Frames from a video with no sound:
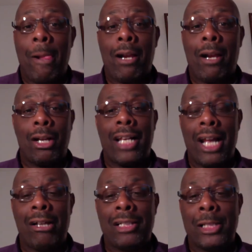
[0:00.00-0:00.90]
Klarque
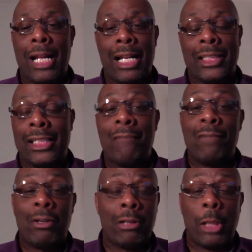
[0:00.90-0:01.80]
Garrison, like I said, I've
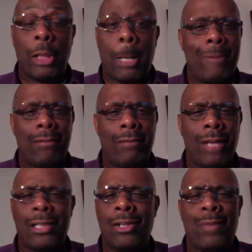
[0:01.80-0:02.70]
known Klarque.
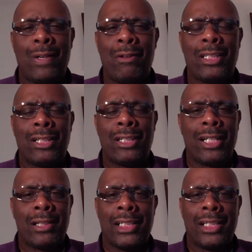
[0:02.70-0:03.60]
How long have we known each other now? At least a